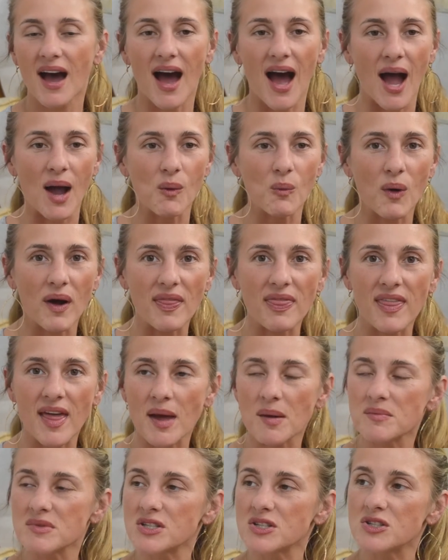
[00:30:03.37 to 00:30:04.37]
I want
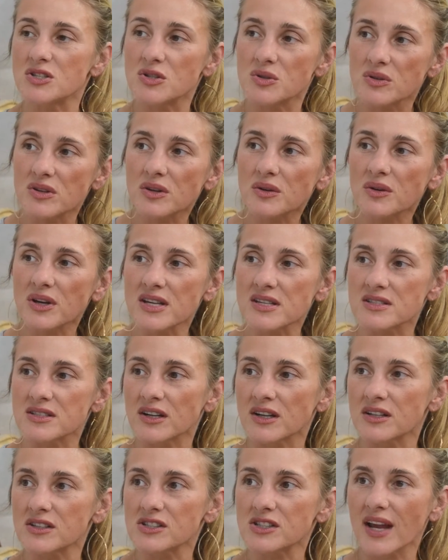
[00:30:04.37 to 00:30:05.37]
them to do the
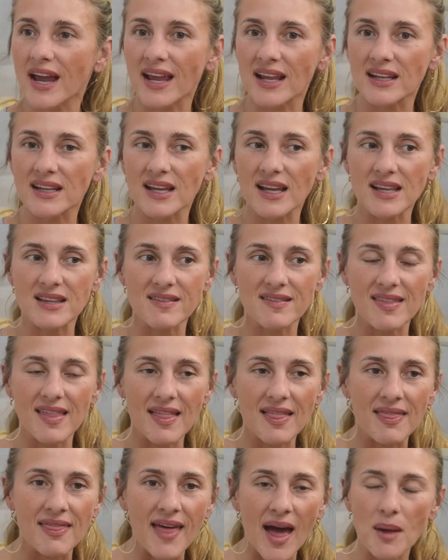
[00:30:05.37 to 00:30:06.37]
research. And it's
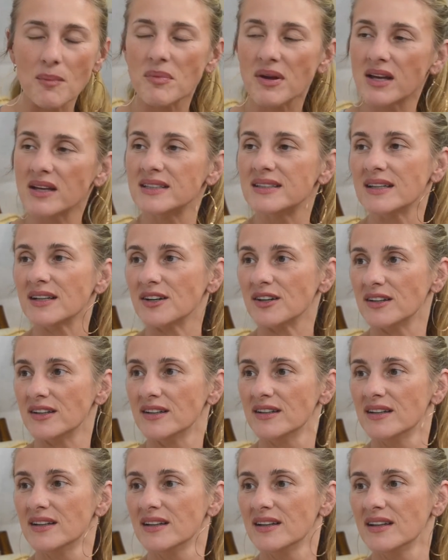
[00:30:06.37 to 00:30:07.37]
that big a deal.
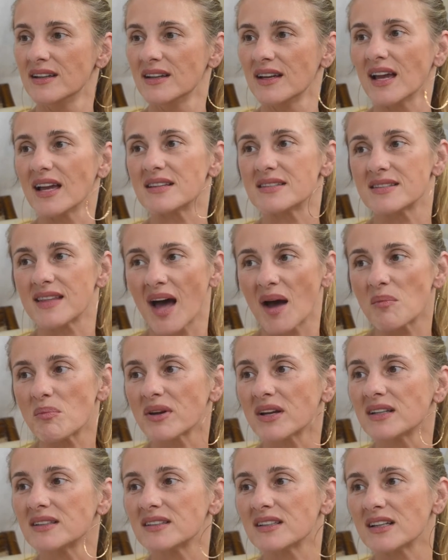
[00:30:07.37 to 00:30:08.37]
It's that
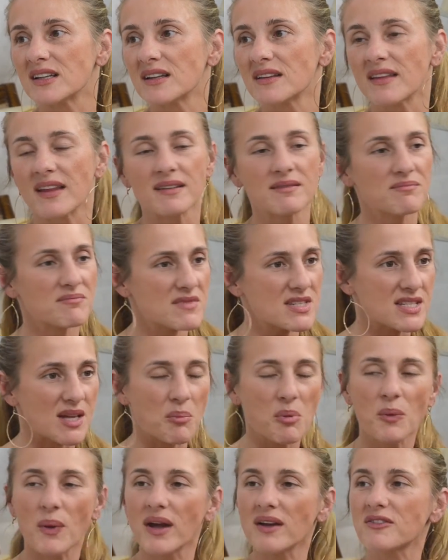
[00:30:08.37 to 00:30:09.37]
big a deal that
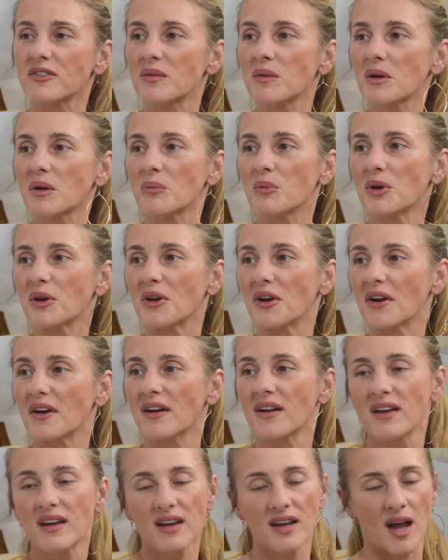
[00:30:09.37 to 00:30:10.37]
step away from the computer,
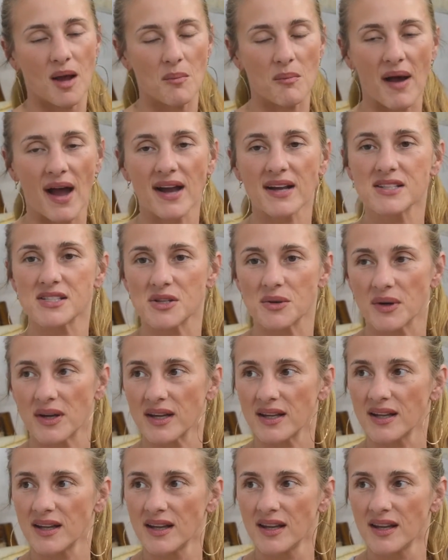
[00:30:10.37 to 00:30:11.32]
come back to it.